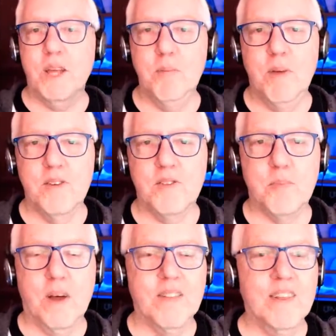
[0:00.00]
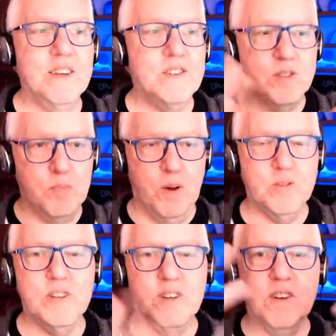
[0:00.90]
of emails to my list,
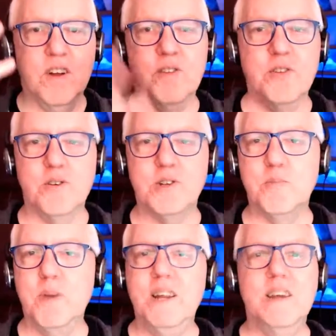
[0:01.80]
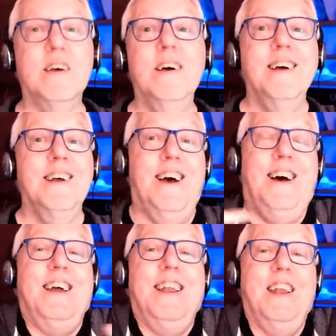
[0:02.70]
posted it on social media.
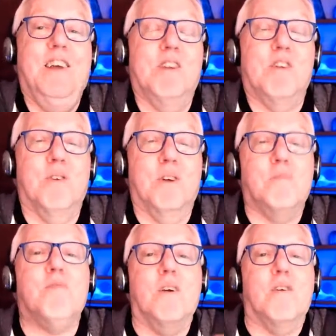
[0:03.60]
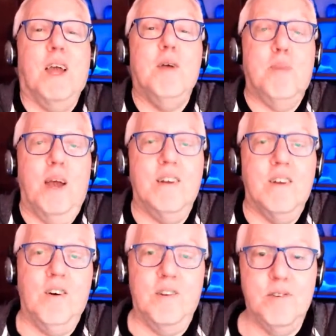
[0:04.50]
I didn't even do an UpViral campaign to
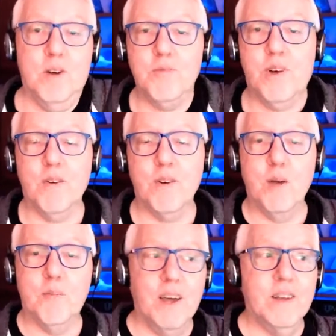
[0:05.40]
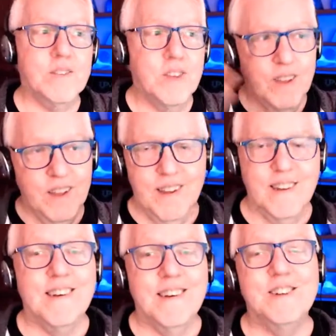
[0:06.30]
offer UpViral campaigns.
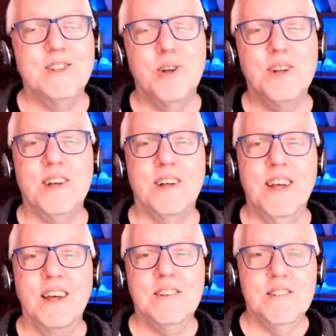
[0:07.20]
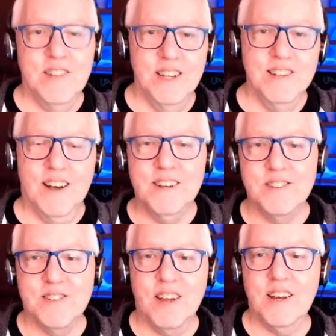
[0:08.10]
Should have done that in
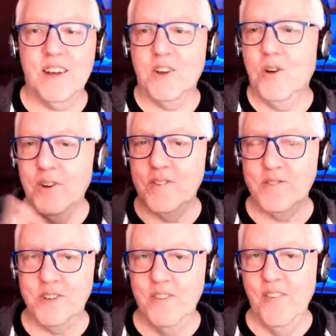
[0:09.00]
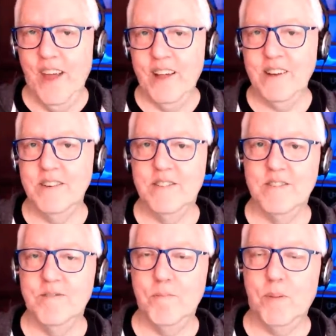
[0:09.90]
hindsight. I could have done that,
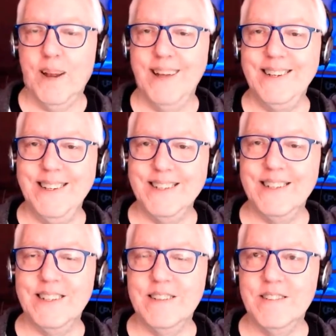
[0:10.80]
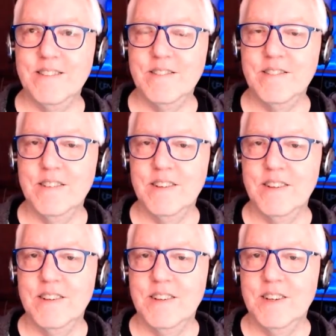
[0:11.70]
but I didn't.
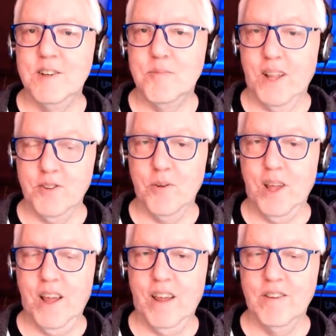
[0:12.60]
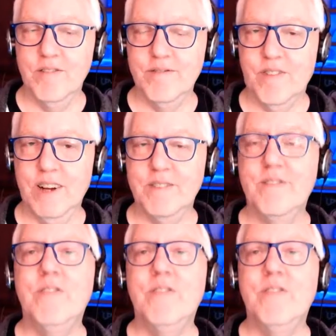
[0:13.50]
That's okay, right?